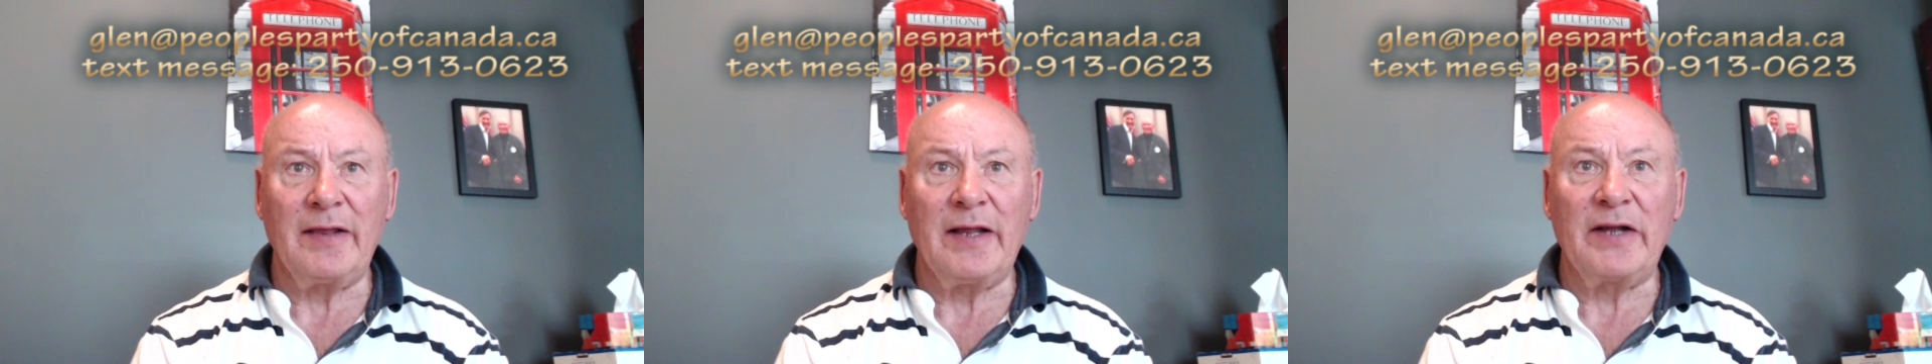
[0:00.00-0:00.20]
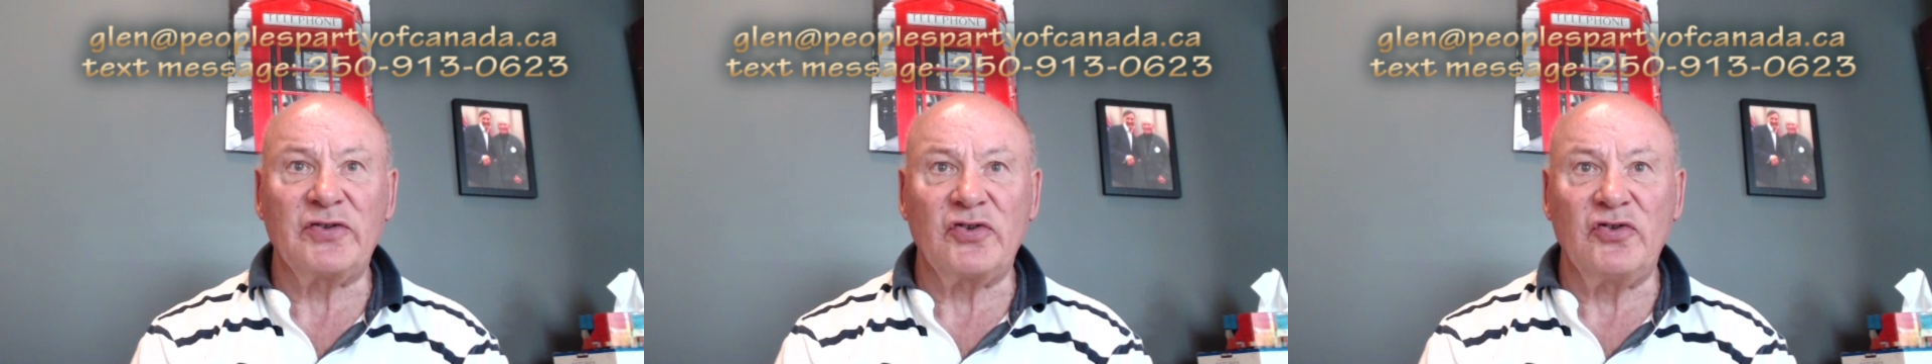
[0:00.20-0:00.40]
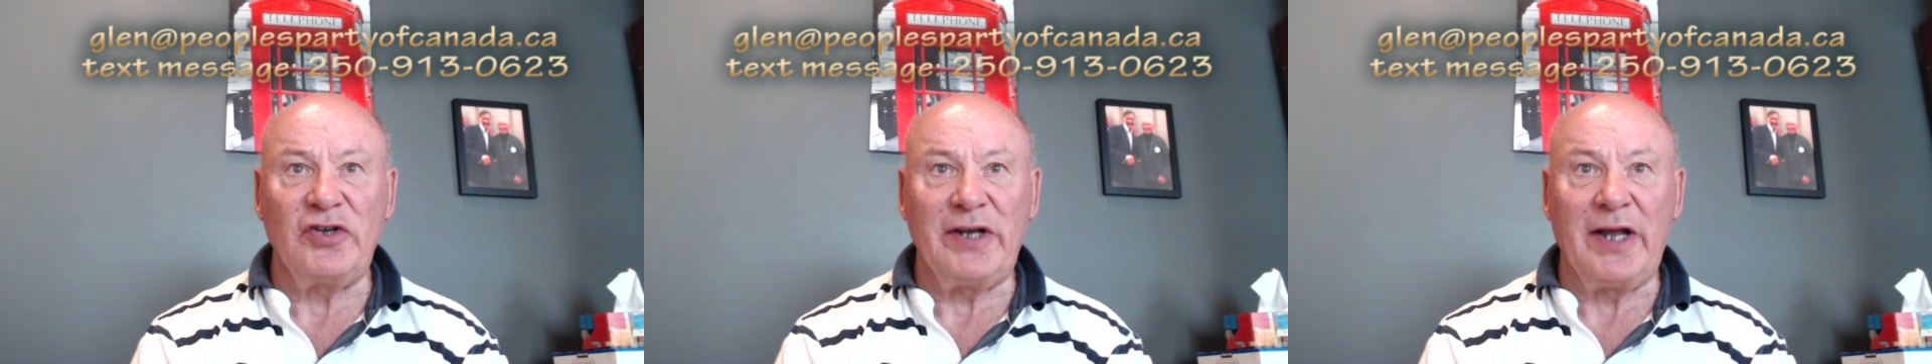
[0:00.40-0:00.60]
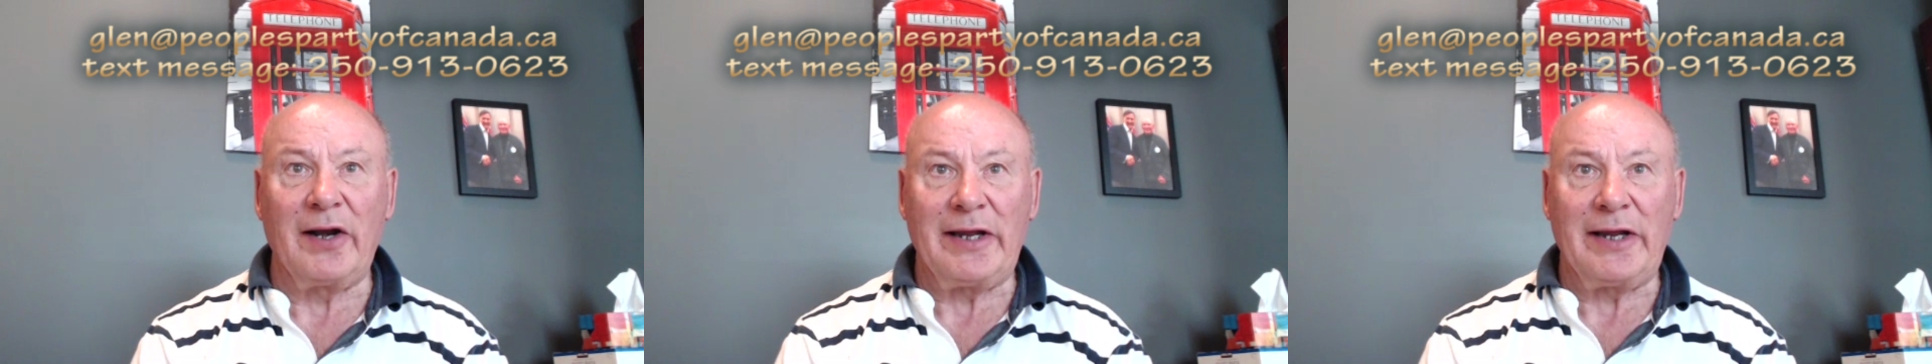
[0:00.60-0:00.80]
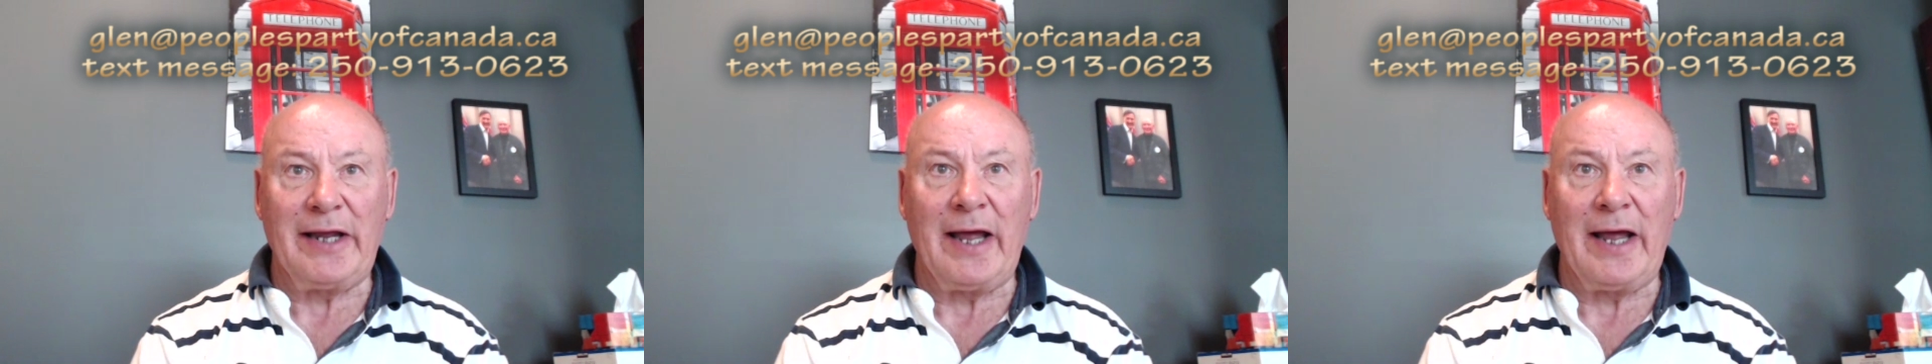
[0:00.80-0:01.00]
That's
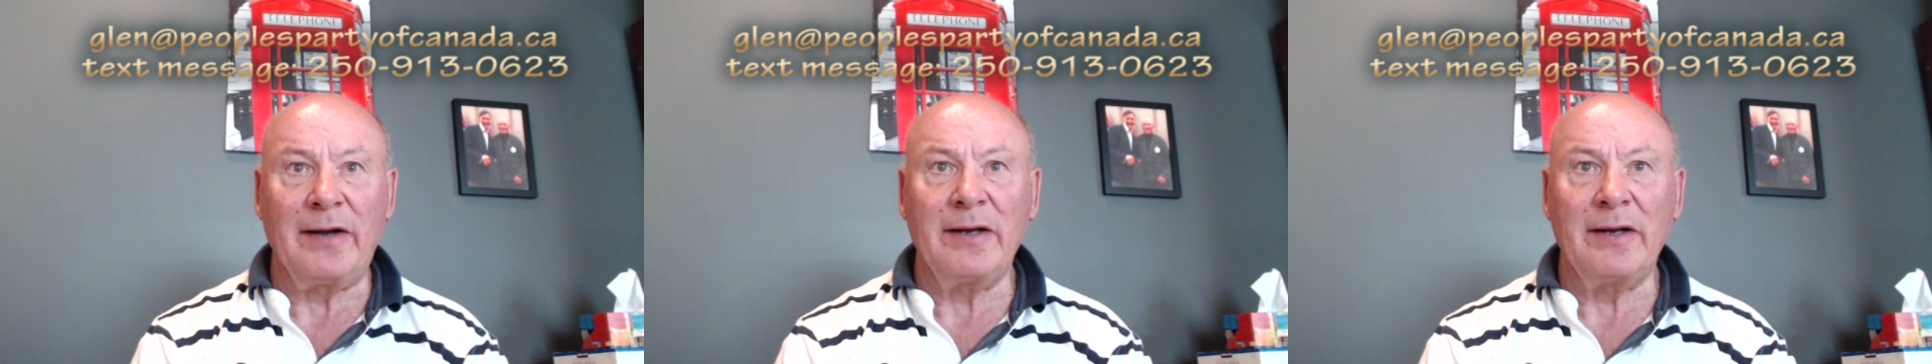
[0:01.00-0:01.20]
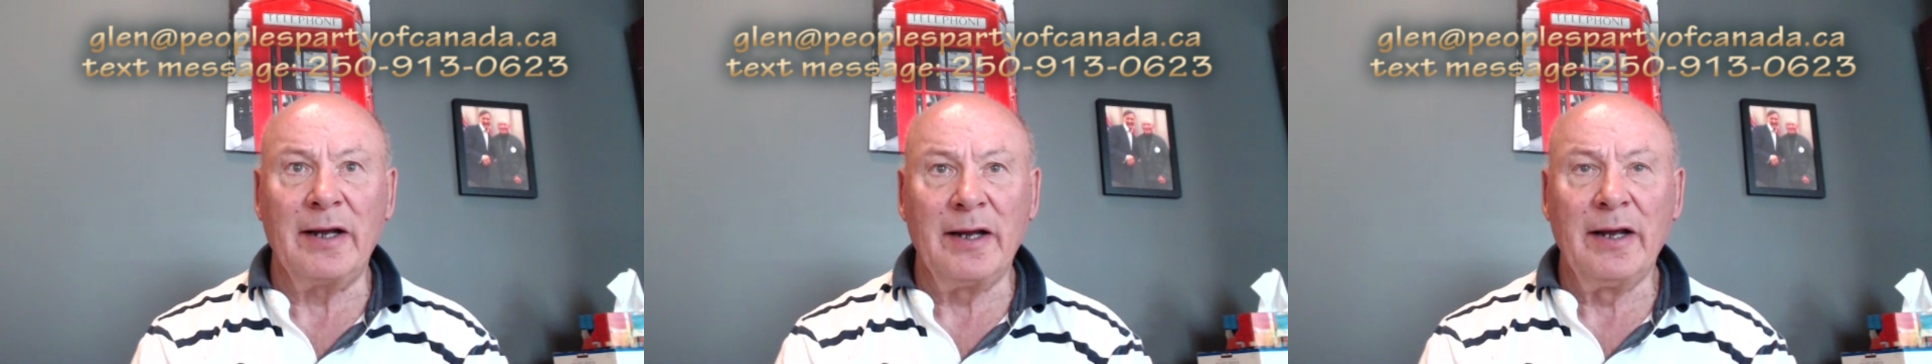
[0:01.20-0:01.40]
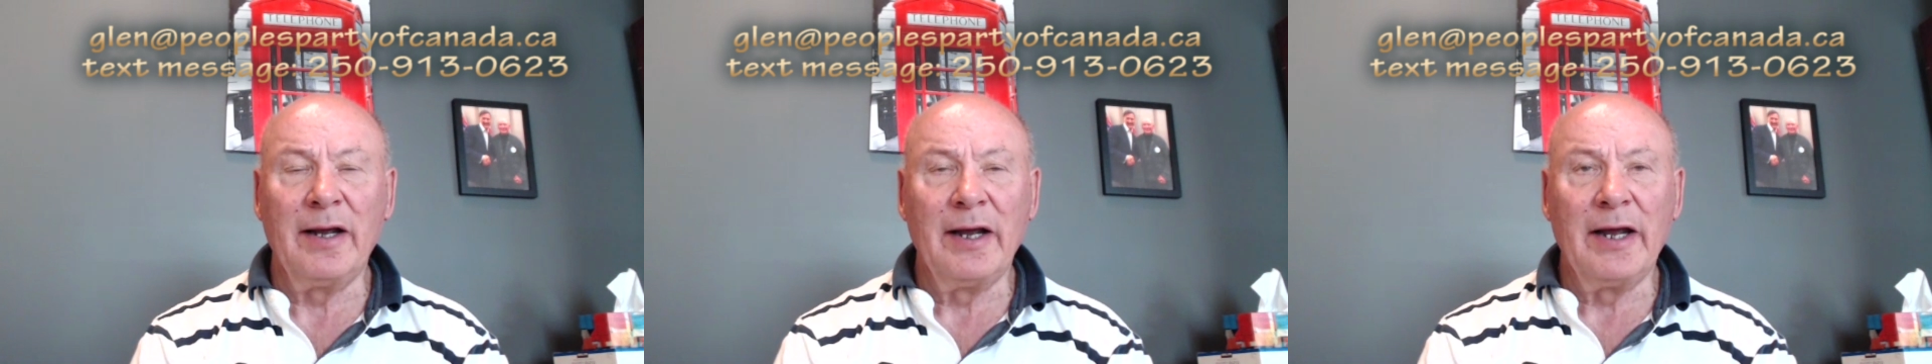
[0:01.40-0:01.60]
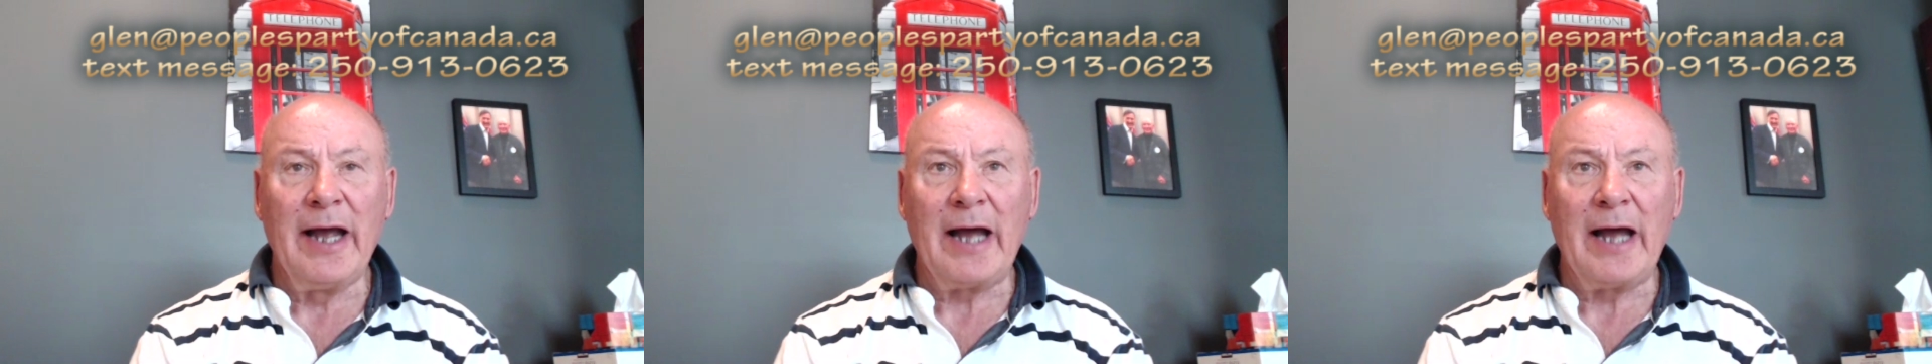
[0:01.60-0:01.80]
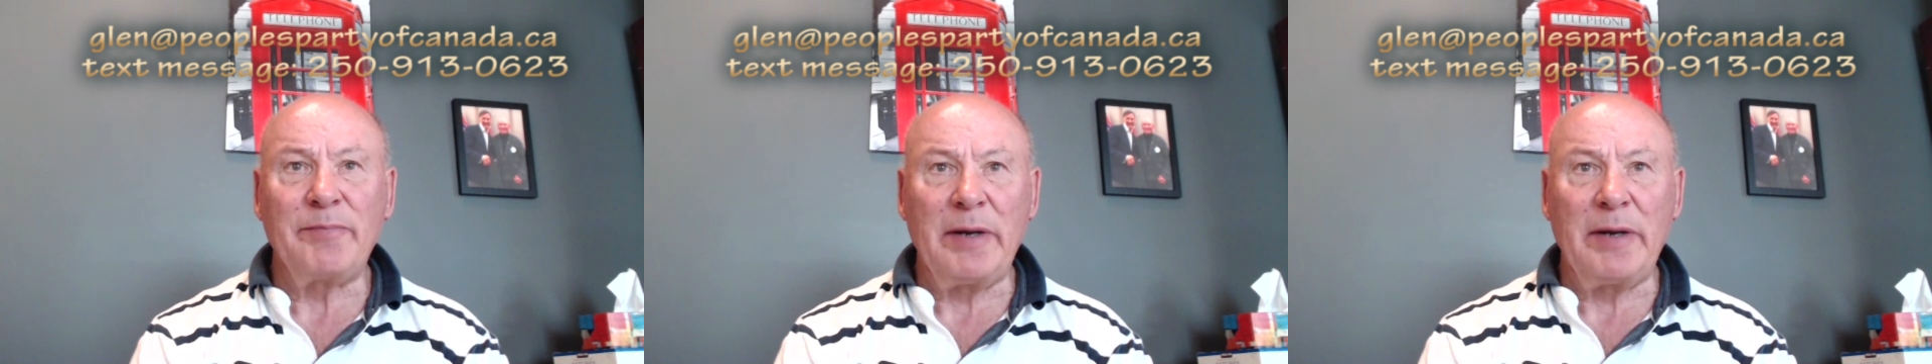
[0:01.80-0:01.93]
G-L-E-N at